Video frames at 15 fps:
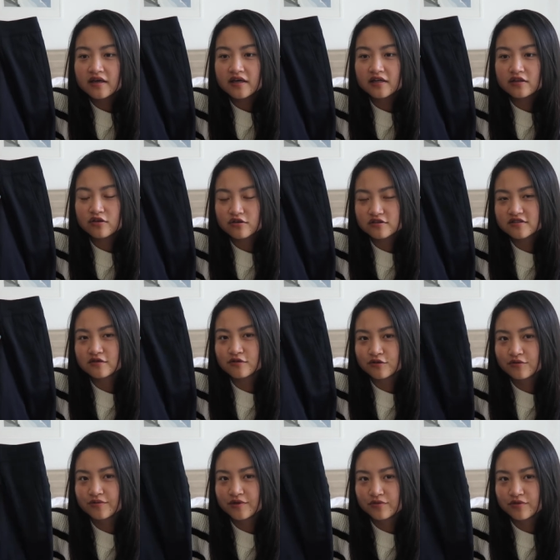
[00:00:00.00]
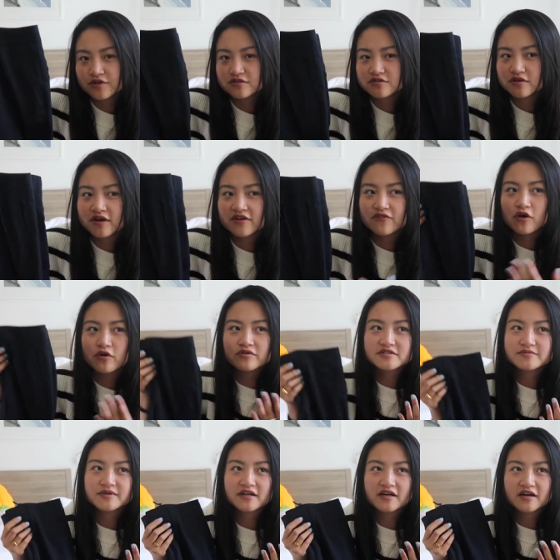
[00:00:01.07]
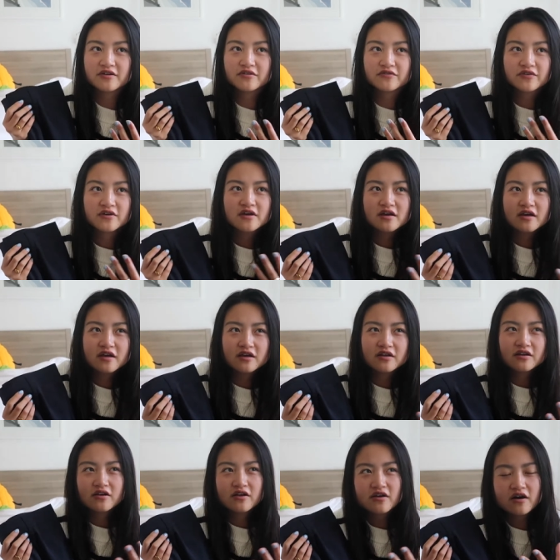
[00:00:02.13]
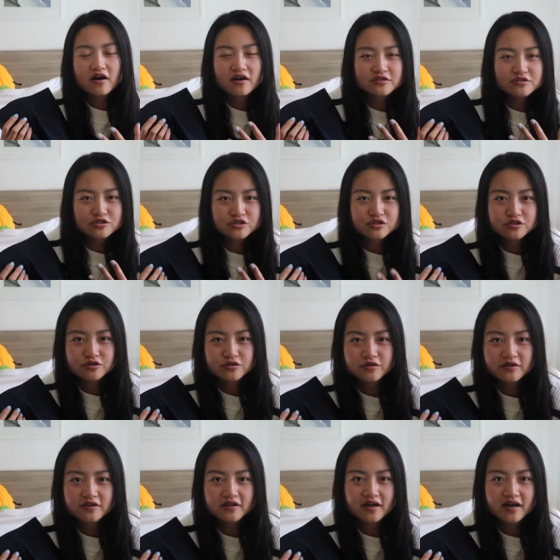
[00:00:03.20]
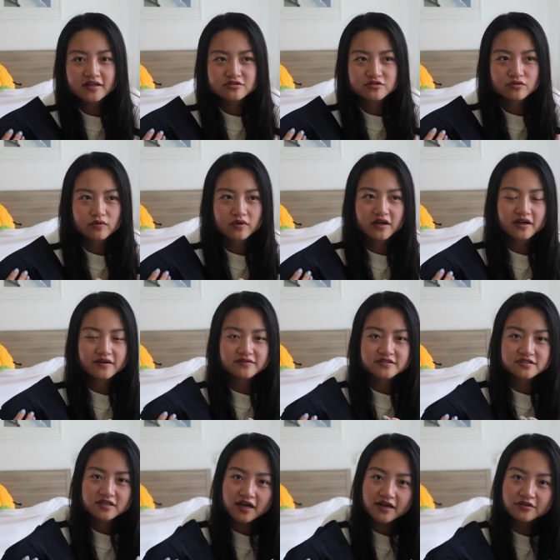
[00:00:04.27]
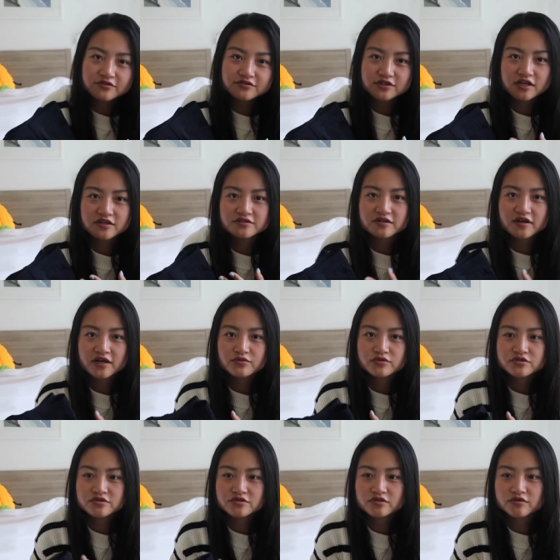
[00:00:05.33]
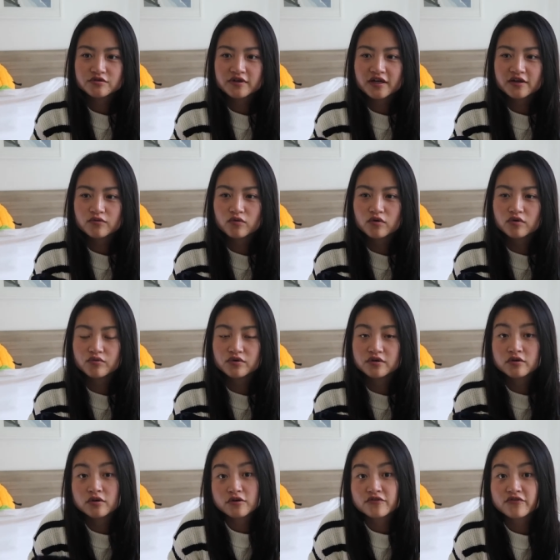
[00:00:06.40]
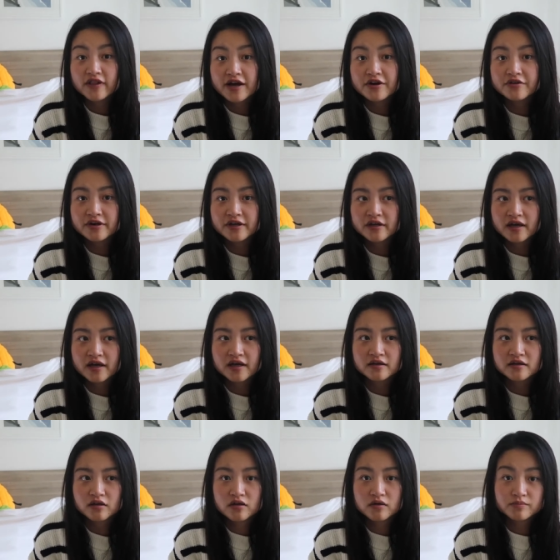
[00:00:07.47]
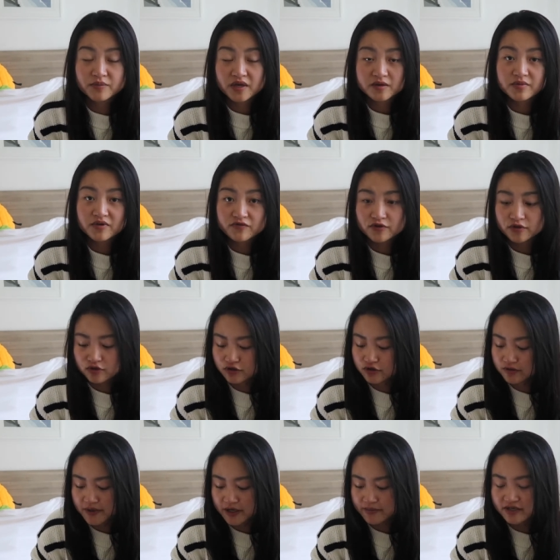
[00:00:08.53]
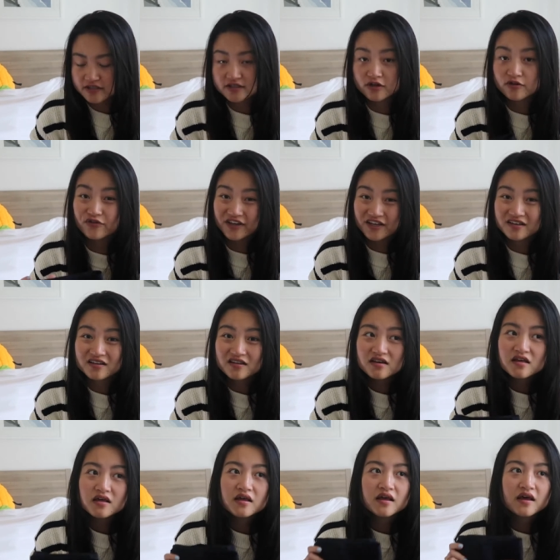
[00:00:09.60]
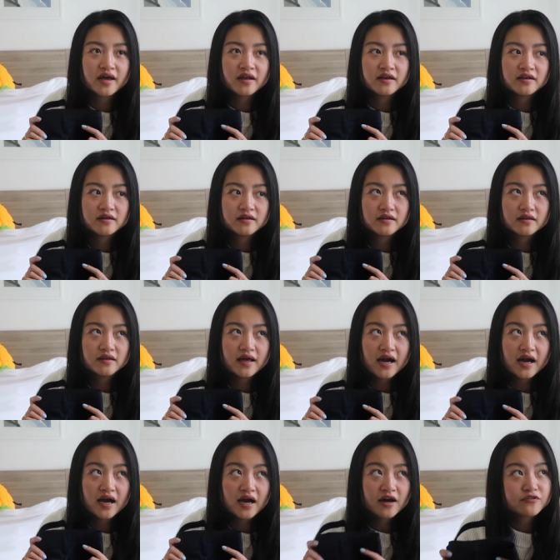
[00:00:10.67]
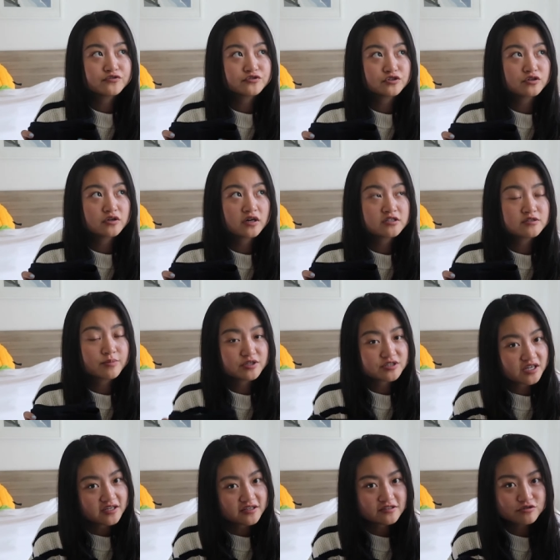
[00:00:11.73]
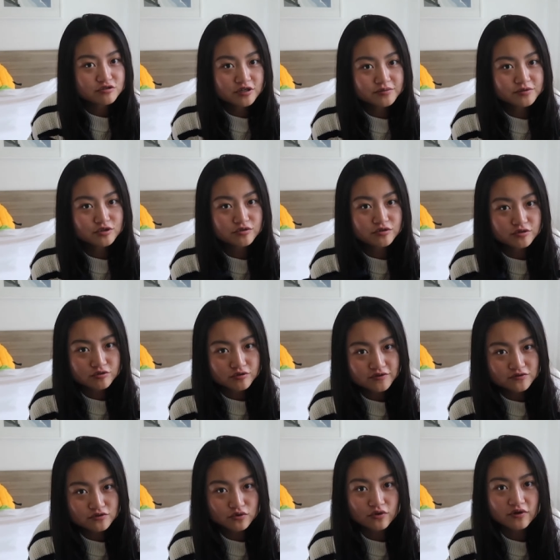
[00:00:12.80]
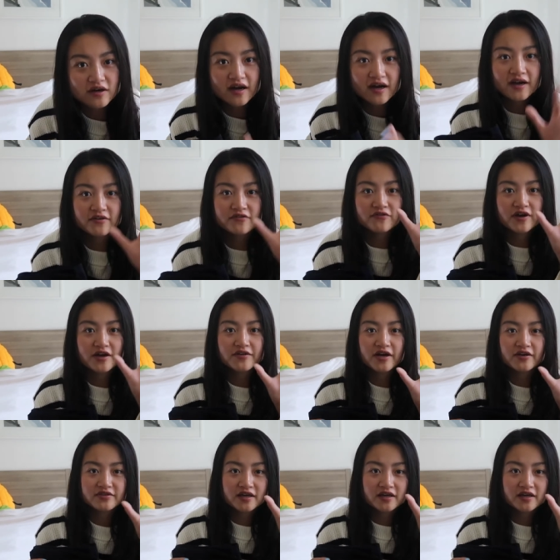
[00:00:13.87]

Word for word: it looks a little bit weird so I've always been kind of unsure as to what kind of style of trouser I would suit and what would look flattering and make me feel good about myself in and after a spontaneous trip to the thrift store, I found out